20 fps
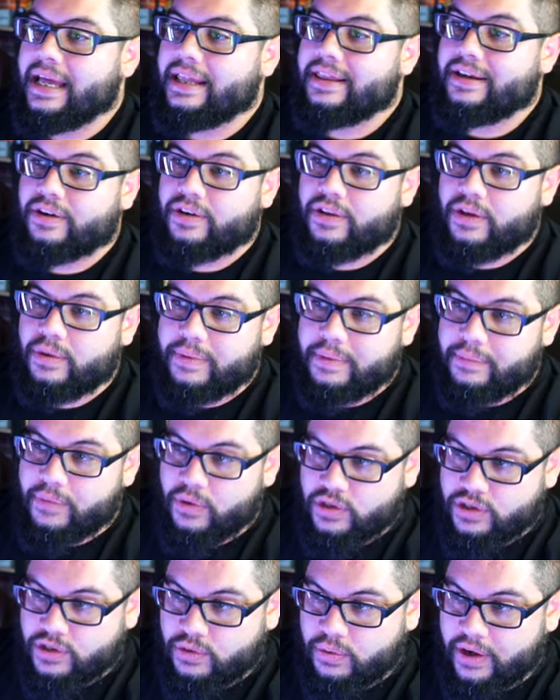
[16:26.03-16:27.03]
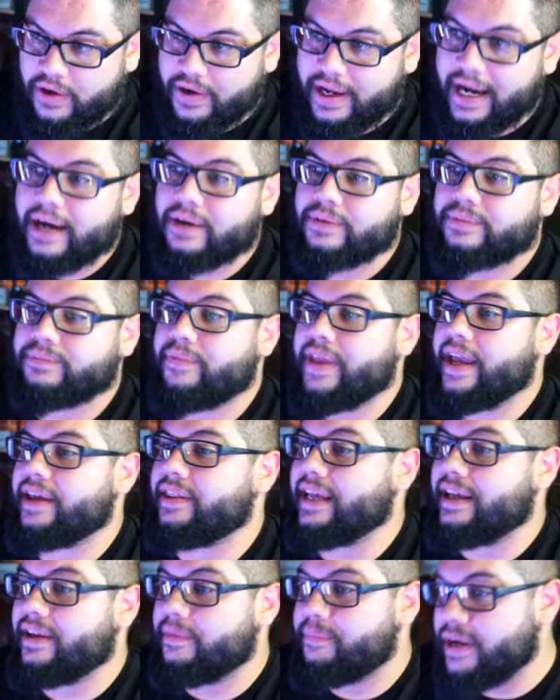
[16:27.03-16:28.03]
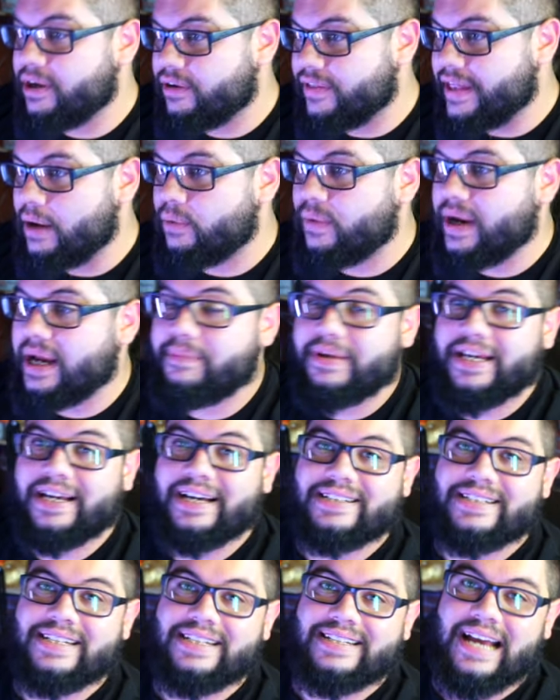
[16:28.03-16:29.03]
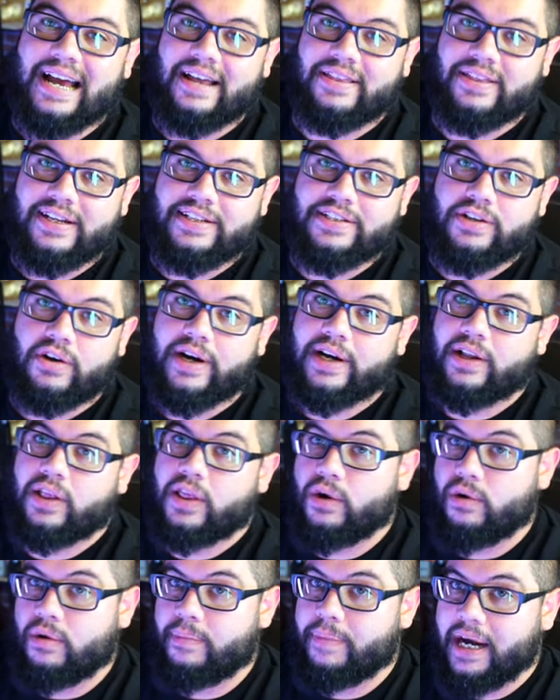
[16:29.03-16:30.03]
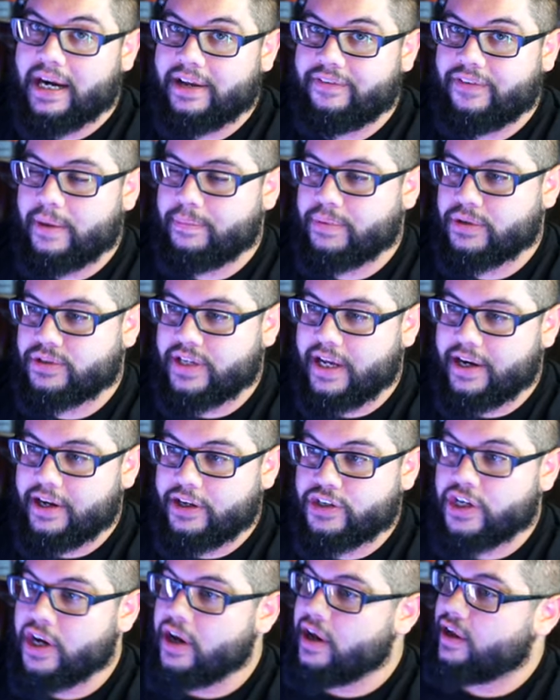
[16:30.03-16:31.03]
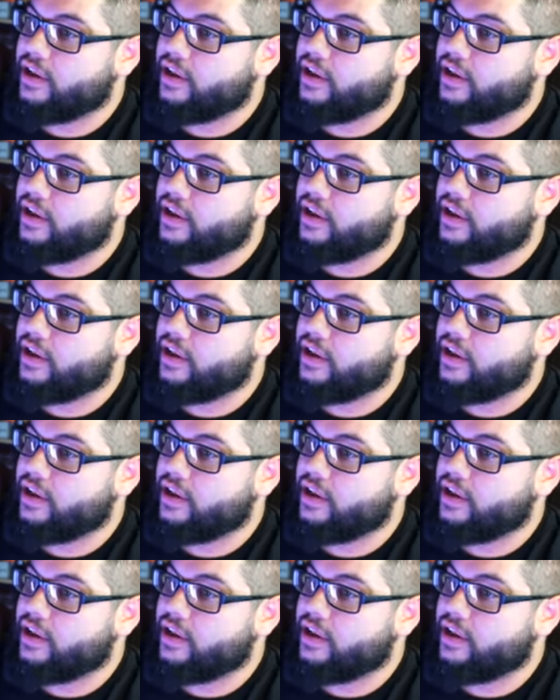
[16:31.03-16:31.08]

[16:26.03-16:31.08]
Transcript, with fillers: They're a little bit more squared out, and they appear that way because these athletes are at a lower body fat percentage.